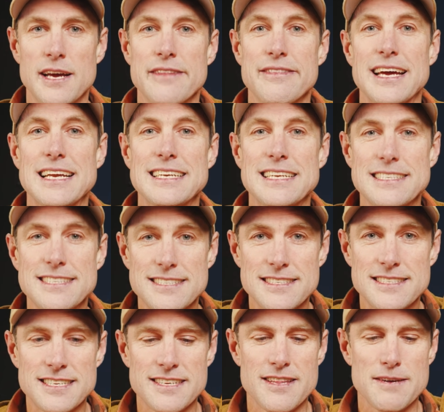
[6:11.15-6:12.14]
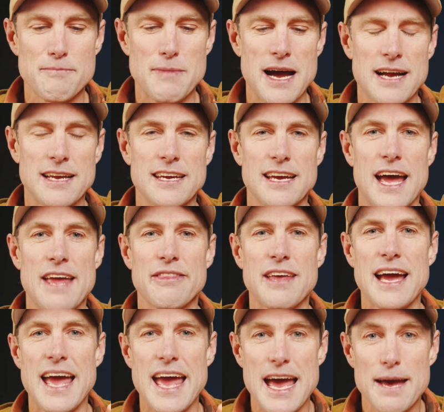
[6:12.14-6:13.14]
They listen to the market and they're
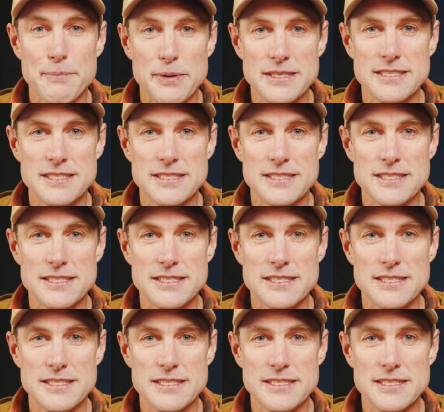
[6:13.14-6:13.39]
happy